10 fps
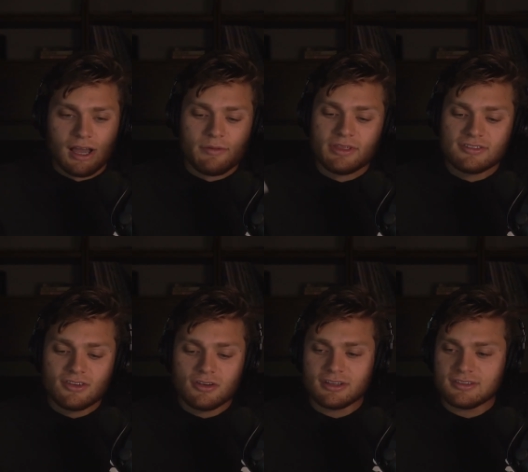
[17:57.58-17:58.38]
I mean, it's
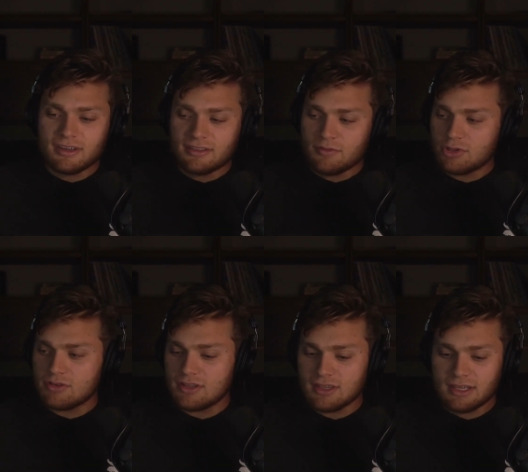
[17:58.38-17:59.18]
so it's like the
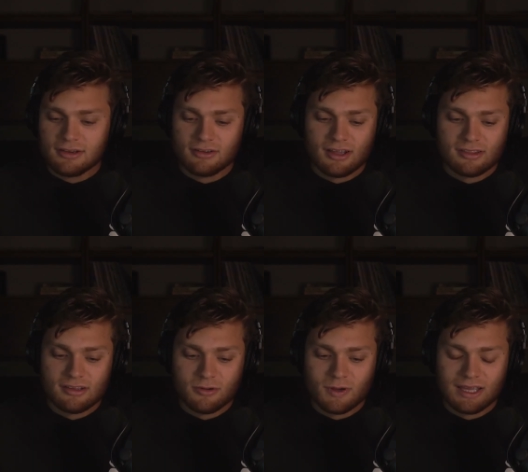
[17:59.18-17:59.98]
beauty of the internet,
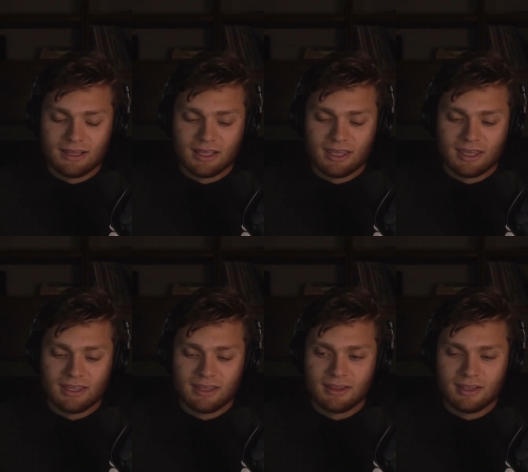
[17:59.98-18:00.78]
though, right? Like
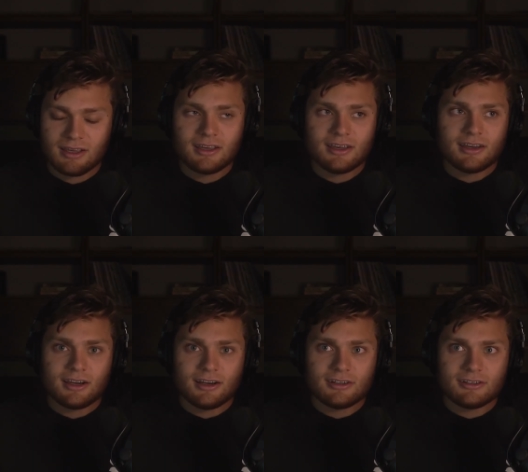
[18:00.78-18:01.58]
in
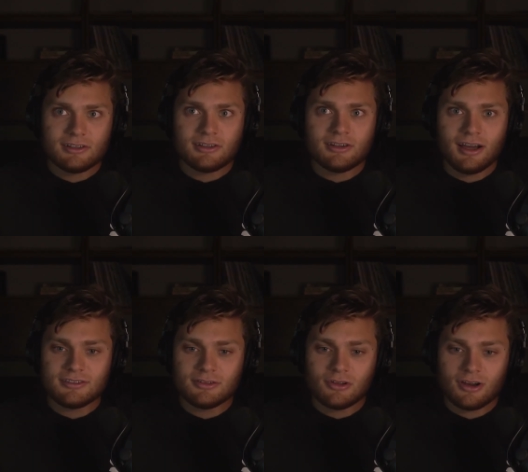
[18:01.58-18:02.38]
not
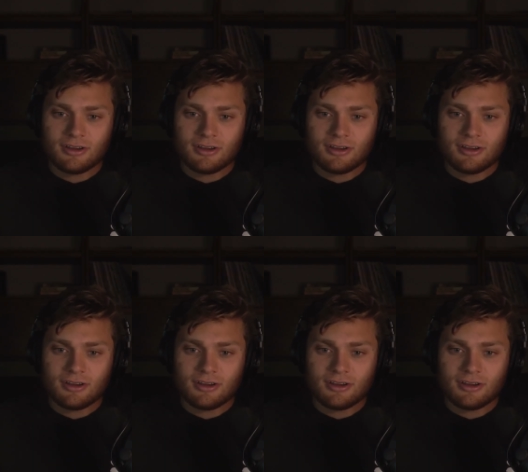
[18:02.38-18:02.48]
too long